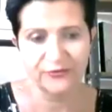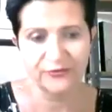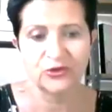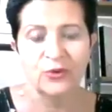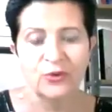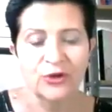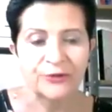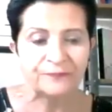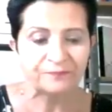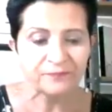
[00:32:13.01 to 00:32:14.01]
So
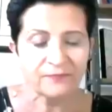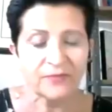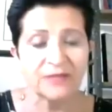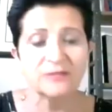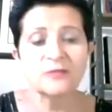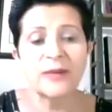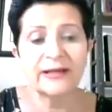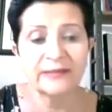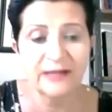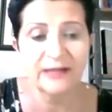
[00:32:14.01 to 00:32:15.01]
this is what I
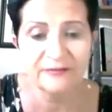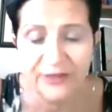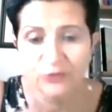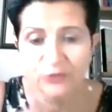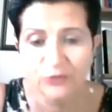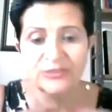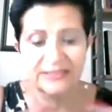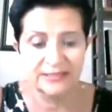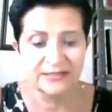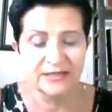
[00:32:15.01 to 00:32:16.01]
love that you
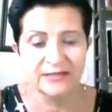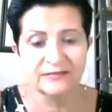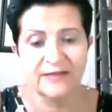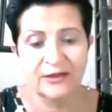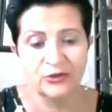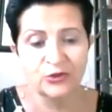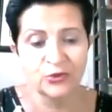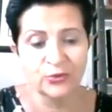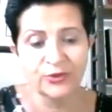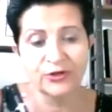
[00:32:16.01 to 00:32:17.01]
did, is that you
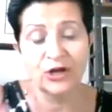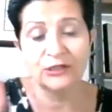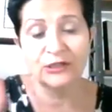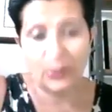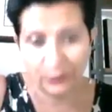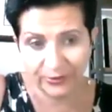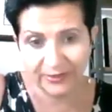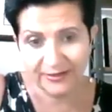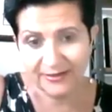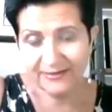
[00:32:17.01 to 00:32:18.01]
were alone,
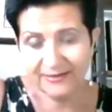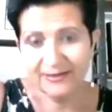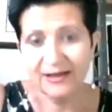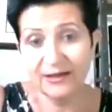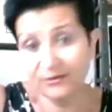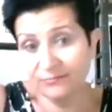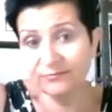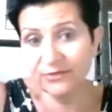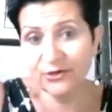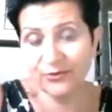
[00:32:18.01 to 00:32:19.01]

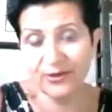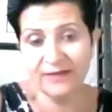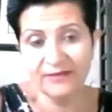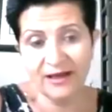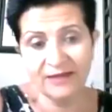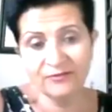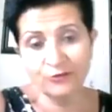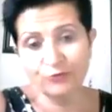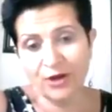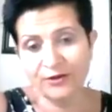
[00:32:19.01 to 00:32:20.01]
you know, on the
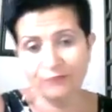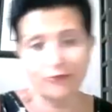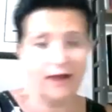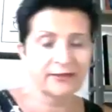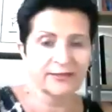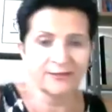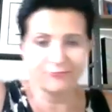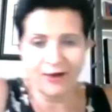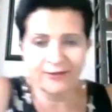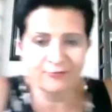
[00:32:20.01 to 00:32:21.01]

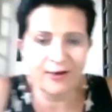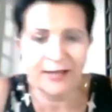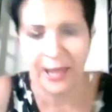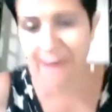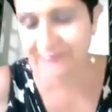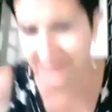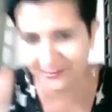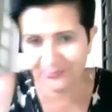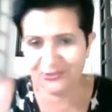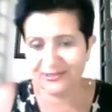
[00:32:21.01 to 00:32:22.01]
Rockhampton,
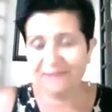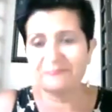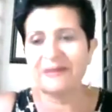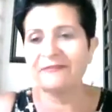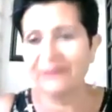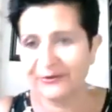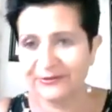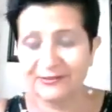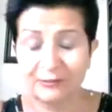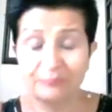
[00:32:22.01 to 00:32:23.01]
which is, I've been there, and
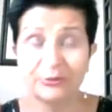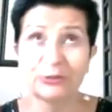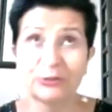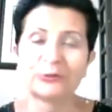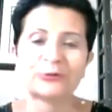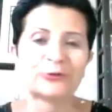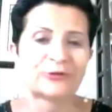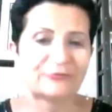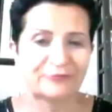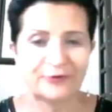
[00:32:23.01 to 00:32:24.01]
it's a
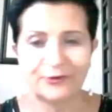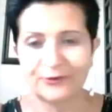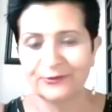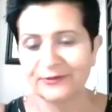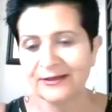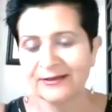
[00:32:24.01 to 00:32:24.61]
beautiful